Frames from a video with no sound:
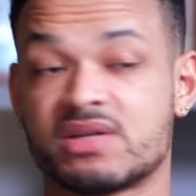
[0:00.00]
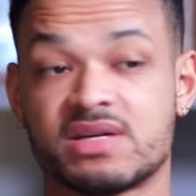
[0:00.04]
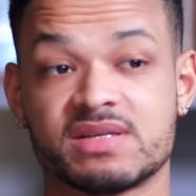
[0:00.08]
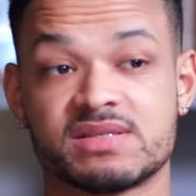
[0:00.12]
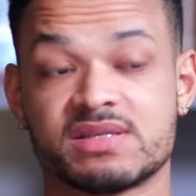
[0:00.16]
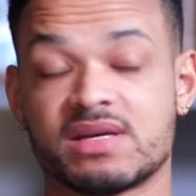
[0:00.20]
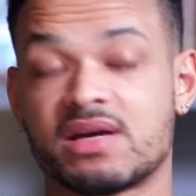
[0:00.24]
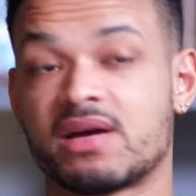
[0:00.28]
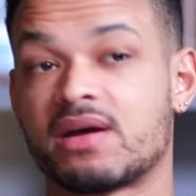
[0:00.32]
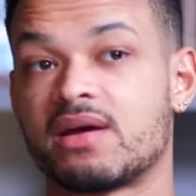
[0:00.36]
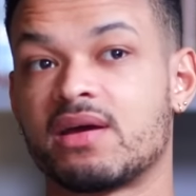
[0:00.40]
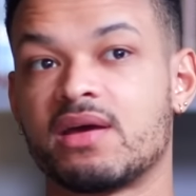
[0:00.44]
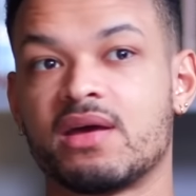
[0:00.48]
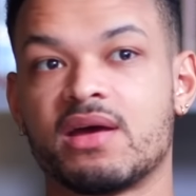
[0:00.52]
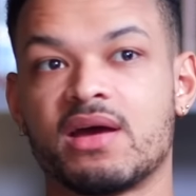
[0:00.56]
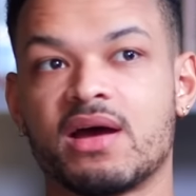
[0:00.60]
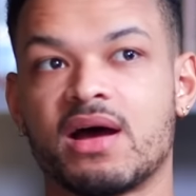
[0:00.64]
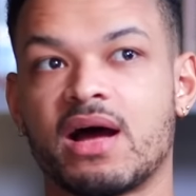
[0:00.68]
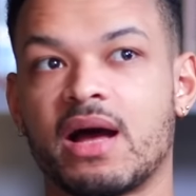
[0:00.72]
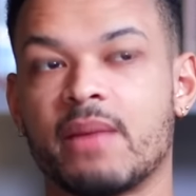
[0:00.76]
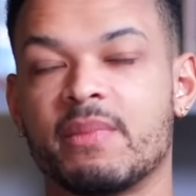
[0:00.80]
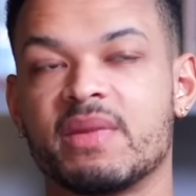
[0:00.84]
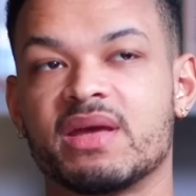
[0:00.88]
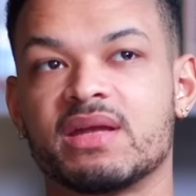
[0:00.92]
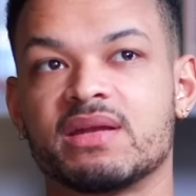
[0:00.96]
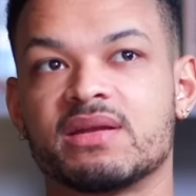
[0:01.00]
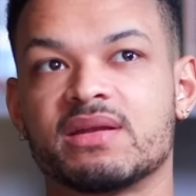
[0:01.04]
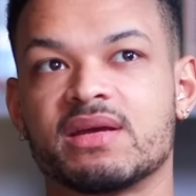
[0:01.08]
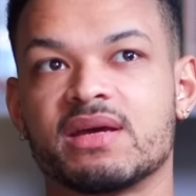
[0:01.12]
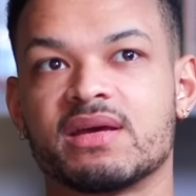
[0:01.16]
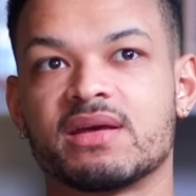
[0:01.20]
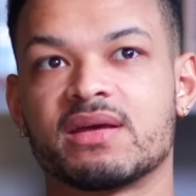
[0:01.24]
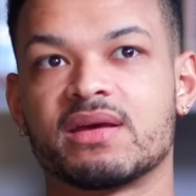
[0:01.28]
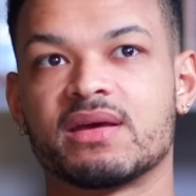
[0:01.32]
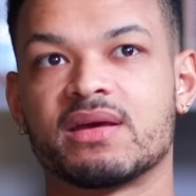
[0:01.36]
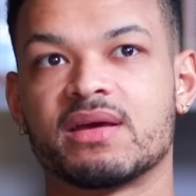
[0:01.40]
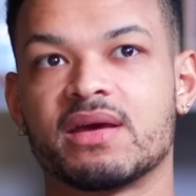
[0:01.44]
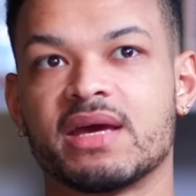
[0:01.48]
Because I mean,
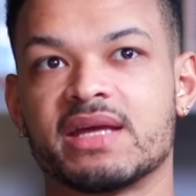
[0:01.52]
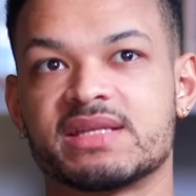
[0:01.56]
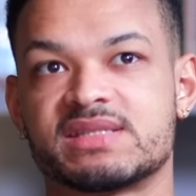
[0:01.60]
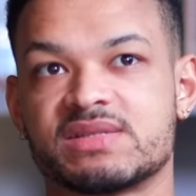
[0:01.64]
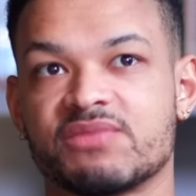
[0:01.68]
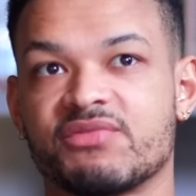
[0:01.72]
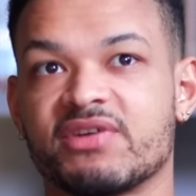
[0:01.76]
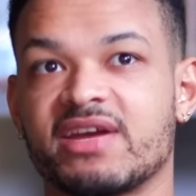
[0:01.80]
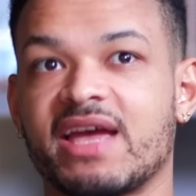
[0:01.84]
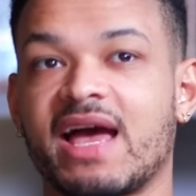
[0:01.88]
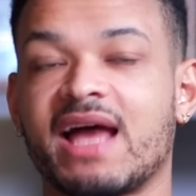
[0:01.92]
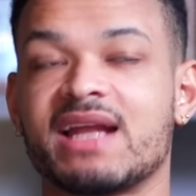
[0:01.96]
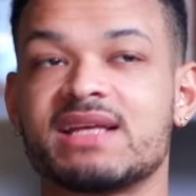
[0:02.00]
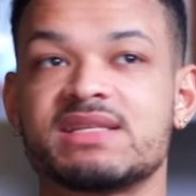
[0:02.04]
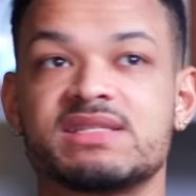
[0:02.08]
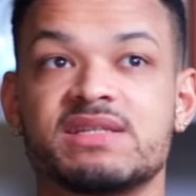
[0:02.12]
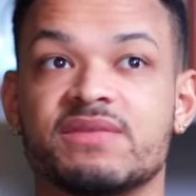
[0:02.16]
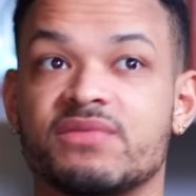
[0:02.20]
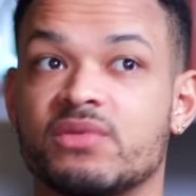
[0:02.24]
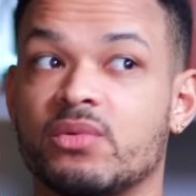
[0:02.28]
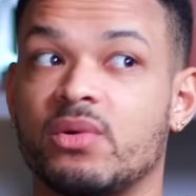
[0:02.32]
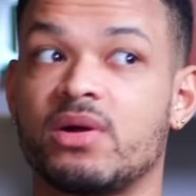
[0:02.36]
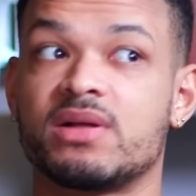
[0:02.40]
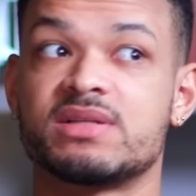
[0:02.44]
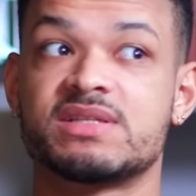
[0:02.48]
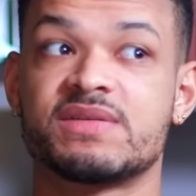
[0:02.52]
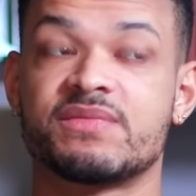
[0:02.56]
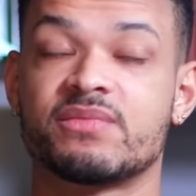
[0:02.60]
it's a reality of the world.